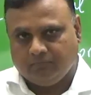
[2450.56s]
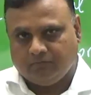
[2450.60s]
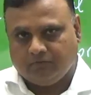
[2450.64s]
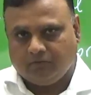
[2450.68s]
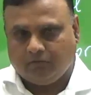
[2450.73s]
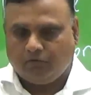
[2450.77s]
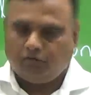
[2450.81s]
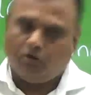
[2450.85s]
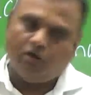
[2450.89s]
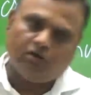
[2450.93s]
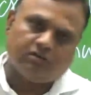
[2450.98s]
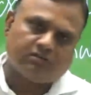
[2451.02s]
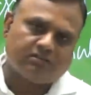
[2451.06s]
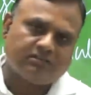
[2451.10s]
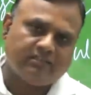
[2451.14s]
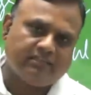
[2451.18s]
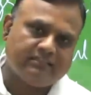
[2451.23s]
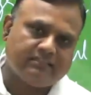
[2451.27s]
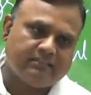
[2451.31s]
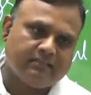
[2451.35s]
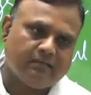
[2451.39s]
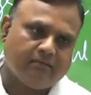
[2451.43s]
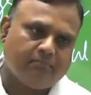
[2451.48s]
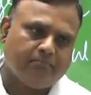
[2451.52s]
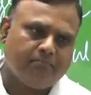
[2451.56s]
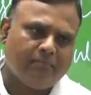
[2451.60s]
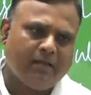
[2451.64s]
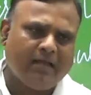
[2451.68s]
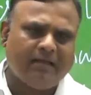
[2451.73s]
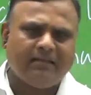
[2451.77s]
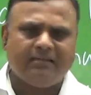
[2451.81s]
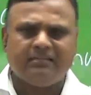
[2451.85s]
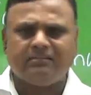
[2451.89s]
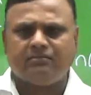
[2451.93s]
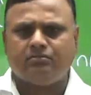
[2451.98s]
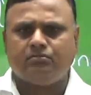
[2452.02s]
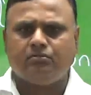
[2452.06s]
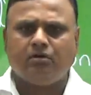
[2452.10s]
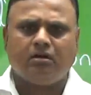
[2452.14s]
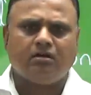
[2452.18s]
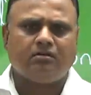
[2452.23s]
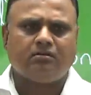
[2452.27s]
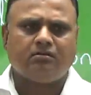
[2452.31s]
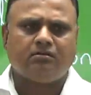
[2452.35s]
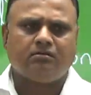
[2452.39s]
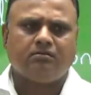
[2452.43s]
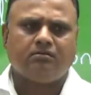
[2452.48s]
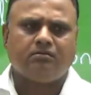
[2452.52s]
Locke says man is not
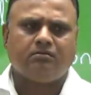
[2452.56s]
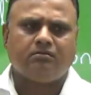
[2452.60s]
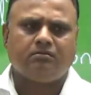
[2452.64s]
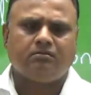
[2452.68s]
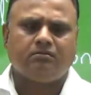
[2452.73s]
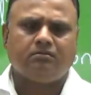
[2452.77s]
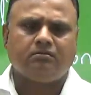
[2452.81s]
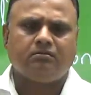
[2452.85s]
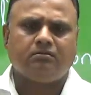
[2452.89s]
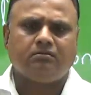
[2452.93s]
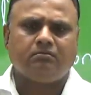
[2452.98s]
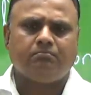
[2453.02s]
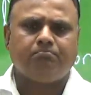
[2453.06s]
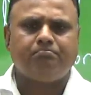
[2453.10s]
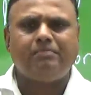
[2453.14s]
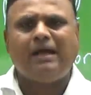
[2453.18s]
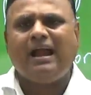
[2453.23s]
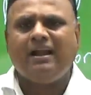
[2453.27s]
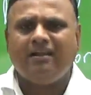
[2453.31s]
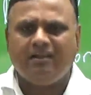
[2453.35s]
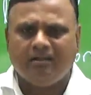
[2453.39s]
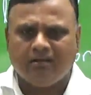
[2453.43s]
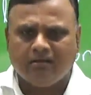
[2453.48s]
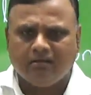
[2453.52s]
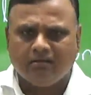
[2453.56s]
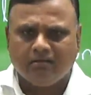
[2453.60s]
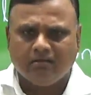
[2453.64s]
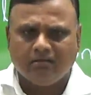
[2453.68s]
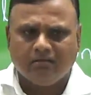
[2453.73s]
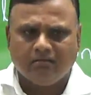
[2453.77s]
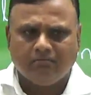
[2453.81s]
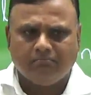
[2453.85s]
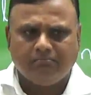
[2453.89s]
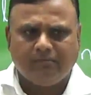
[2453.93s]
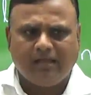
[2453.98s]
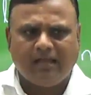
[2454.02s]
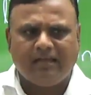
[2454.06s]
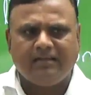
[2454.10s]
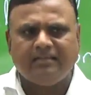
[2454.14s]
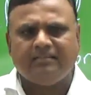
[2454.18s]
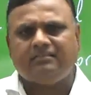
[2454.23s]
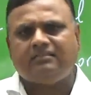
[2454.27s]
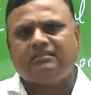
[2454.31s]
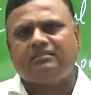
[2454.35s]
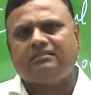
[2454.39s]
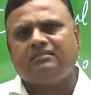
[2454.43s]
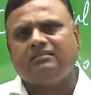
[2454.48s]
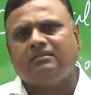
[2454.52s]
bad, man
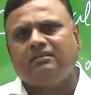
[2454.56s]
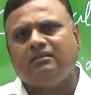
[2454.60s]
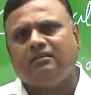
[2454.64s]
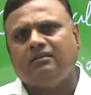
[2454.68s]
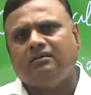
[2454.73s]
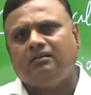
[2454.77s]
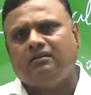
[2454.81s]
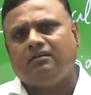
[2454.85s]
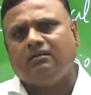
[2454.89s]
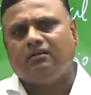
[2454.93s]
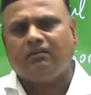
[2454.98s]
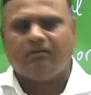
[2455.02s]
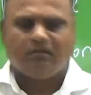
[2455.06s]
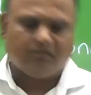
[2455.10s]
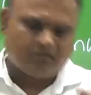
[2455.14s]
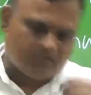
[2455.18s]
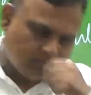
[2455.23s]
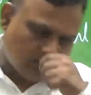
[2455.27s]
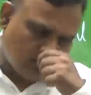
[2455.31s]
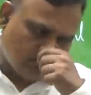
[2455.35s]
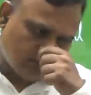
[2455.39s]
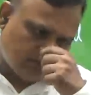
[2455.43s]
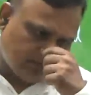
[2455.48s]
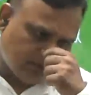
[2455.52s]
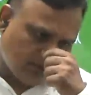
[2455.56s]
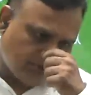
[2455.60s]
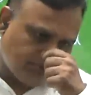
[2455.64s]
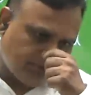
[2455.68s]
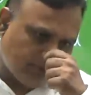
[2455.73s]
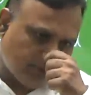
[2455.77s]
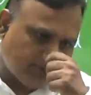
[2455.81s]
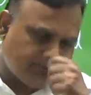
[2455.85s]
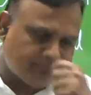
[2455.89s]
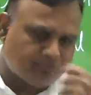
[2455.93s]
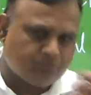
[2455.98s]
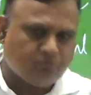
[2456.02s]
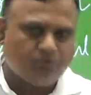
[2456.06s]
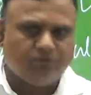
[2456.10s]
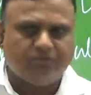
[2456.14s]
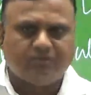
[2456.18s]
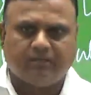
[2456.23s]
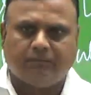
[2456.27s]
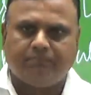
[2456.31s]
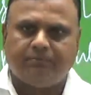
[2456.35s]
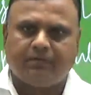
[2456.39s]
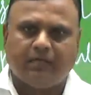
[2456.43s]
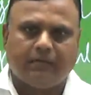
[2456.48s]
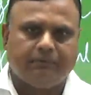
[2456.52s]
is sometimes good,
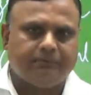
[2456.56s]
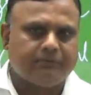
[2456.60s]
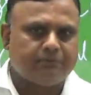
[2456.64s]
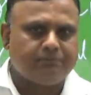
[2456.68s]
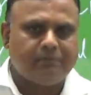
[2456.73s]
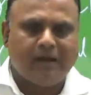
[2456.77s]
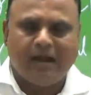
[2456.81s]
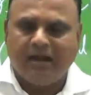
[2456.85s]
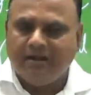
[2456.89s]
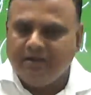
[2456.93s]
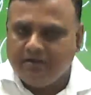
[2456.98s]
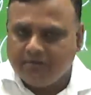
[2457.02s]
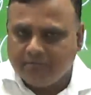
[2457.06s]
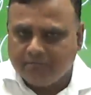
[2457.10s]
sometimes bad.